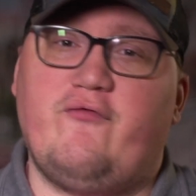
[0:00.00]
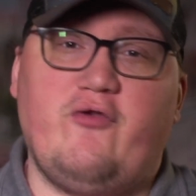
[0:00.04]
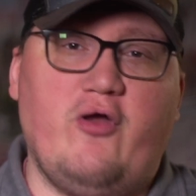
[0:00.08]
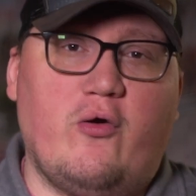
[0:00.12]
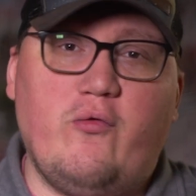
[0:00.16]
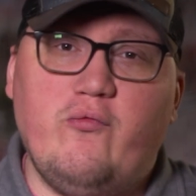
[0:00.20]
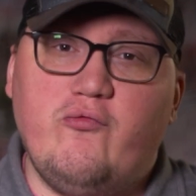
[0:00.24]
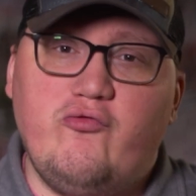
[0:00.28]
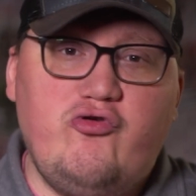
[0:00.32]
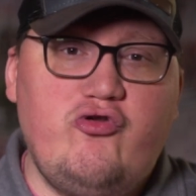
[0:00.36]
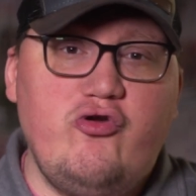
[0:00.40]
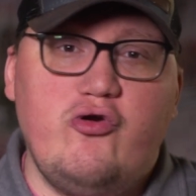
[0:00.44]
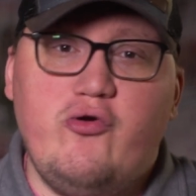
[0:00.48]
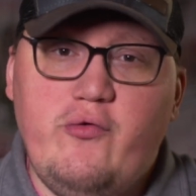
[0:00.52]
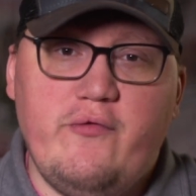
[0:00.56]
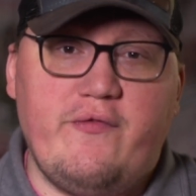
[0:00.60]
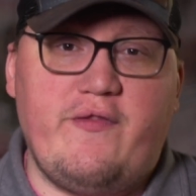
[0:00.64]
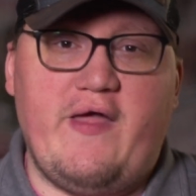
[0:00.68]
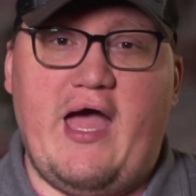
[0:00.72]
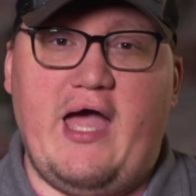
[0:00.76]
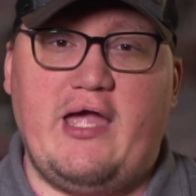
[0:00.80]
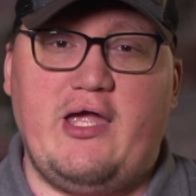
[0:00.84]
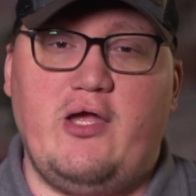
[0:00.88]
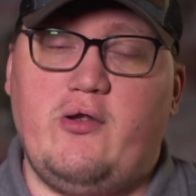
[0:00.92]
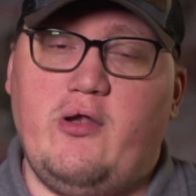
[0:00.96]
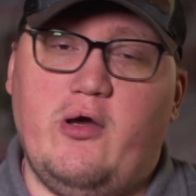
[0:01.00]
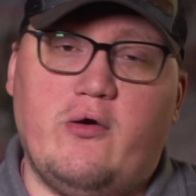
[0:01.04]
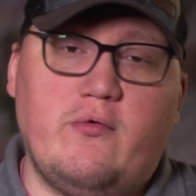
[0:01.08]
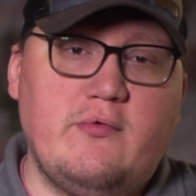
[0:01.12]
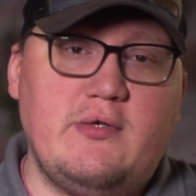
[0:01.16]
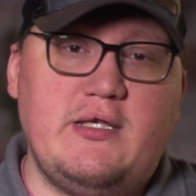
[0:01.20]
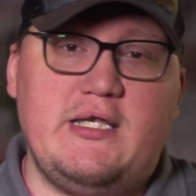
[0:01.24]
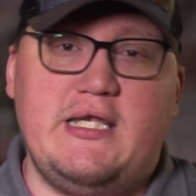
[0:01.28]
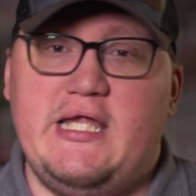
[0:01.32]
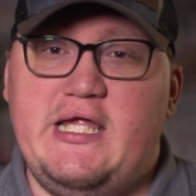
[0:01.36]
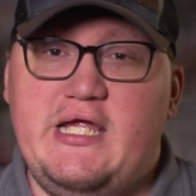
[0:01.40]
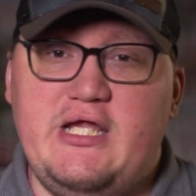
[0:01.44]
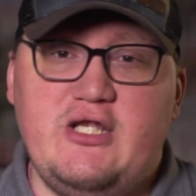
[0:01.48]
Don't do that. You
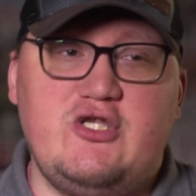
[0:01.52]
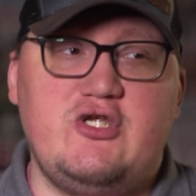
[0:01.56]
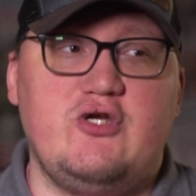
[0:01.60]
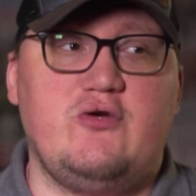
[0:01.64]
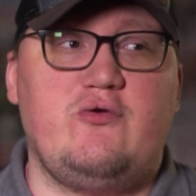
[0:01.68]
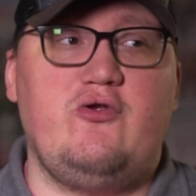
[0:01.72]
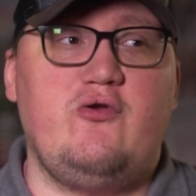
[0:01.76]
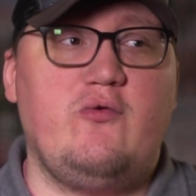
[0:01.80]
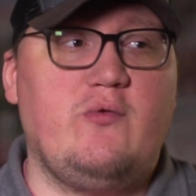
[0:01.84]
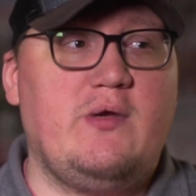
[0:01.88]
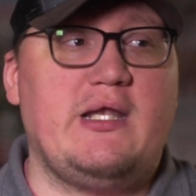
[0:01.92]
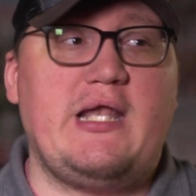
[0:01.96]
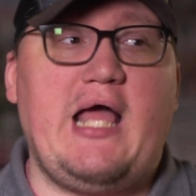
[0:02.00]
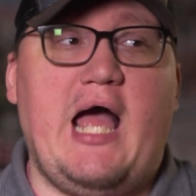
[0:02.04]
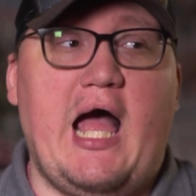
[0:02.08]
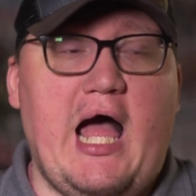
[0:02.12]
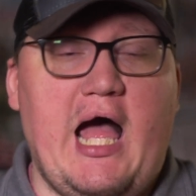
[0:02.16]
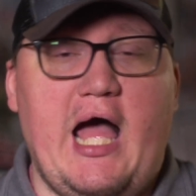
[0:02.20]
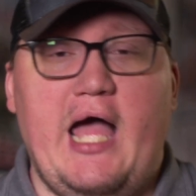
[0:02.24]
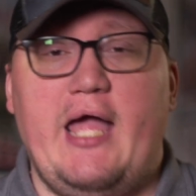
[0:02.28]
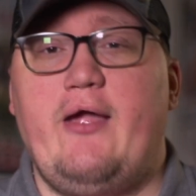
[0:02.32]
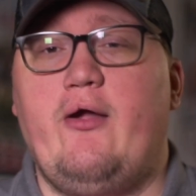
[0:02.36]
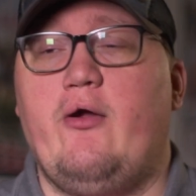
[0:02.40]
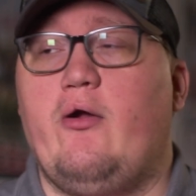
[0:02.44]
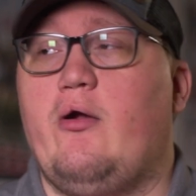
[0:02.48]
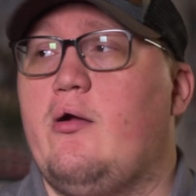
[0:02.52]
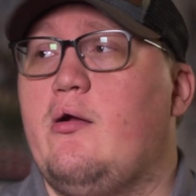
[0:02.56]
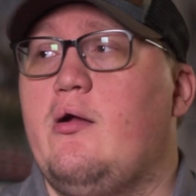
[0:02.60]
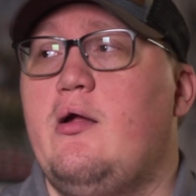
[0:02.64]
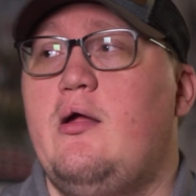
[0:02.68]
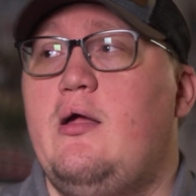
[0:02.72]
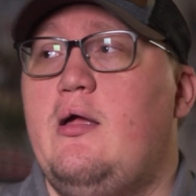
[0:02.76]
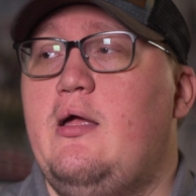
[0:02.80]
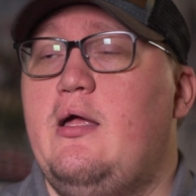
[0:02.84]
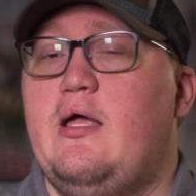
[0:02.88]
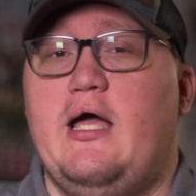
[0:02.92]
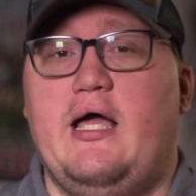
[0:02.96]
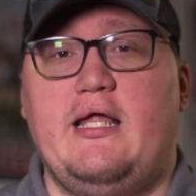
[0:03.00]
don't need to. You can hire
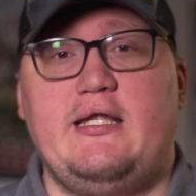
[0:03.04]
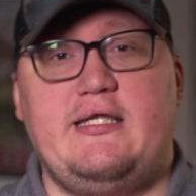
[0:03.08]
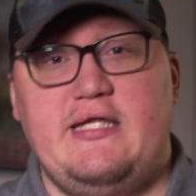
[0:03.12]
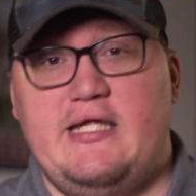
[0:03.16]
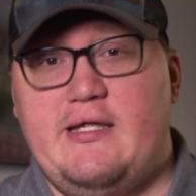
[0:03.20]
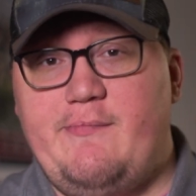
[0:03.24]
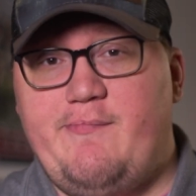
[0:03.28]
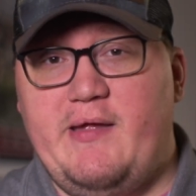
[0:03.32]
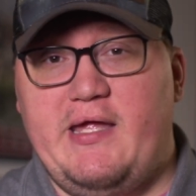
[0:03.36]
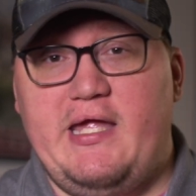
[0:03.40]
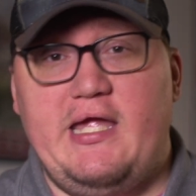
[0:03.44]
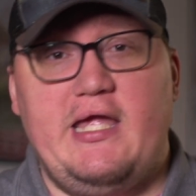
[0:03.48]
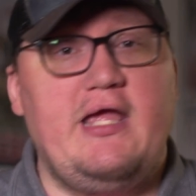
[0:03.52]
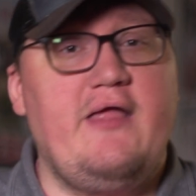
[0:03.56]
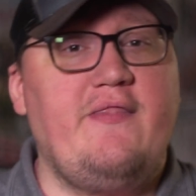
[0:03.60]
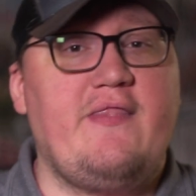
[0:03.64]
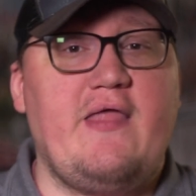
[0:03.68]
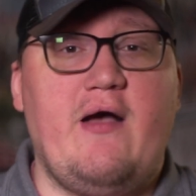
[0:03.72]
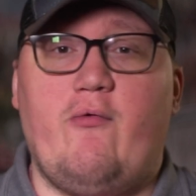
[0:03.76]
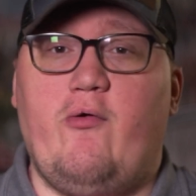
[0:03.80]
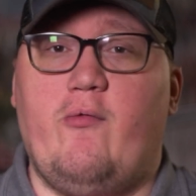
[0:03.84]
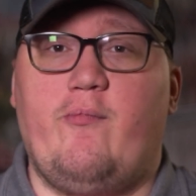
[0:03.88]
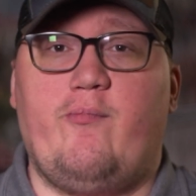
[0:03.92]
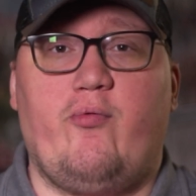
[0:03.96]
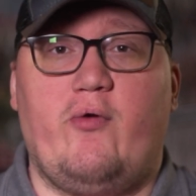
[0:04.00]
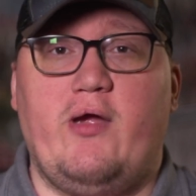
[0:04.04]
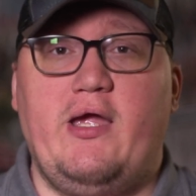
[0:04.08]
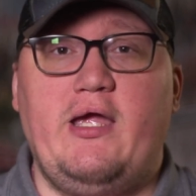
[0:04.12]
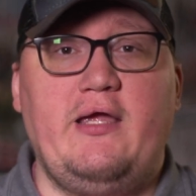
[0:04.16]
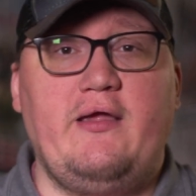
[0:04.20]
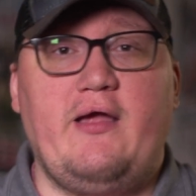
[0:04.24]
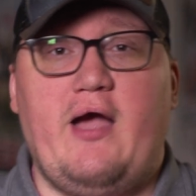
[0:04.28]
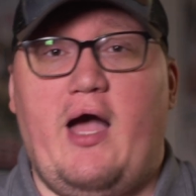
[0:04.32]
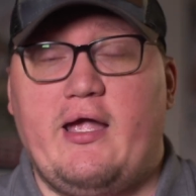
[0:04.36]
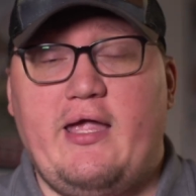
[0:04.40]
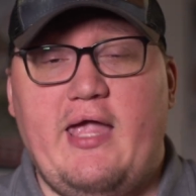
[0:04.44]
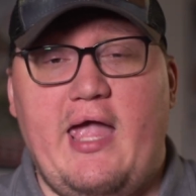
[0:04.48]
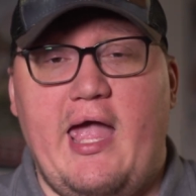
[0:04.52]
a DP that will
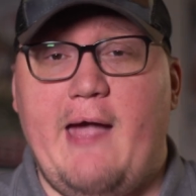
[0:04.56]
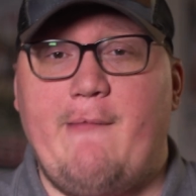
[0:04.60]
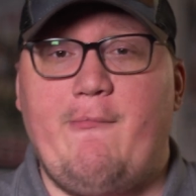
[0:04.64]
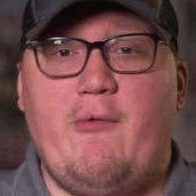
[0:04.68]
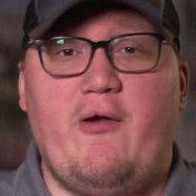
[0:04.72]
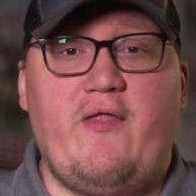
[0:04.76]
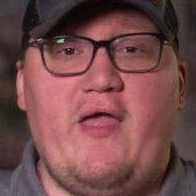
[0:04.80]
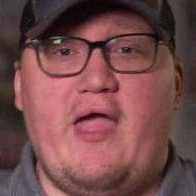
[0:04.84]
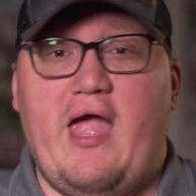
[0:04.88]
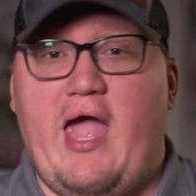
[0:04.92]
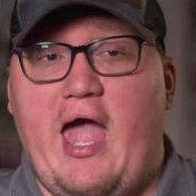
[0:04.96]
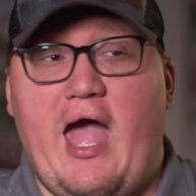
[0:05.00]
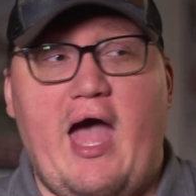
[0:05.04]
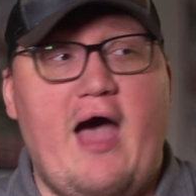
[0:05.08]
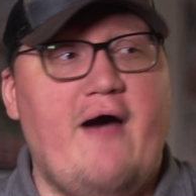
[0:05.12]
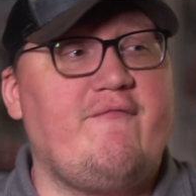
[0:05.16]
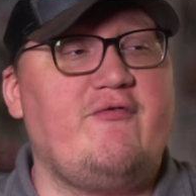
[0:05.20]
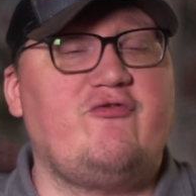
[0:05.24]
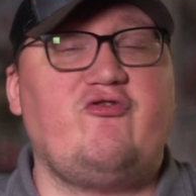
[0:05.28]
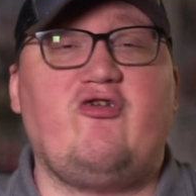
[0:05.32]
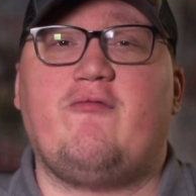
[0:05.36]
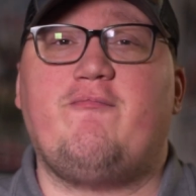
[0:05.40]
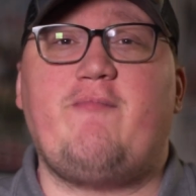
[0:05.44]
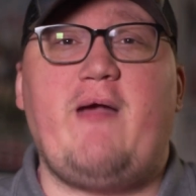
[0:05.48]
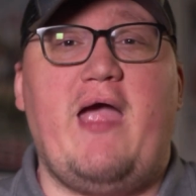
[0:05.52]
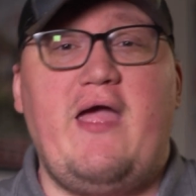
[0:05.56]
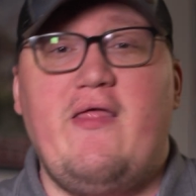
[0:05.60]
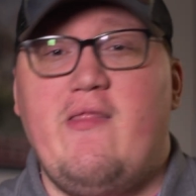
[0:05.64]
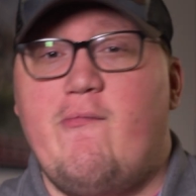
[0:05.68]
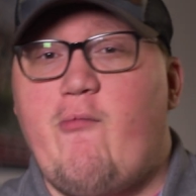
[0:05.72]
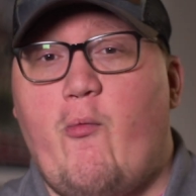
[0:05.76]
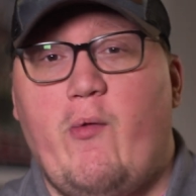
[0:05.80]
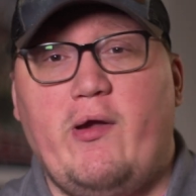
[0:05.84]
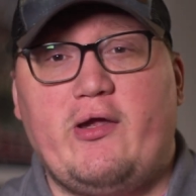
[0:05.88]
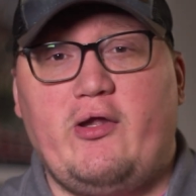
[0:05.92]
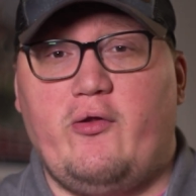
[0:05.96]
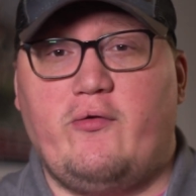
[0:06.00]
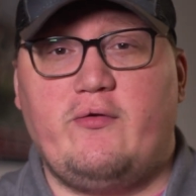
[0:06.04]
bring a camera they have and just pay them
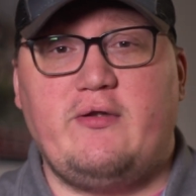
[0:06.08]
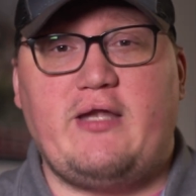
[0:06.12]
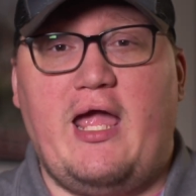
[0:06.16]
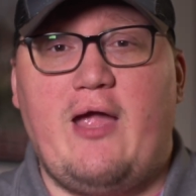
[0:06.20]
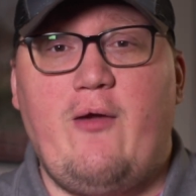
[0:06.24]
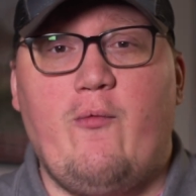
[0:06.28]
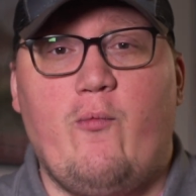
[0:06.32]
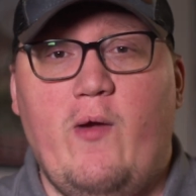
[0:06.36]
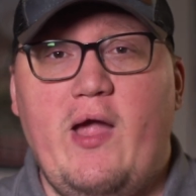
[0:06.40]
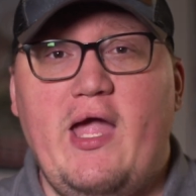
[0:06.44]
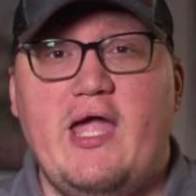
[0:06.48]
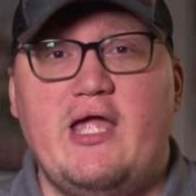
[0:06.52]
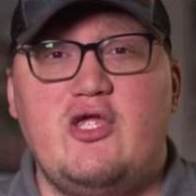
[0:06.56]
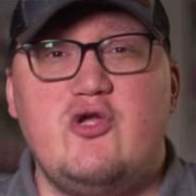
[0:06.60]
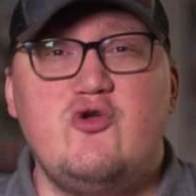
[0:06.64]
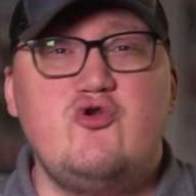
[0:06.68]
a regular day rate.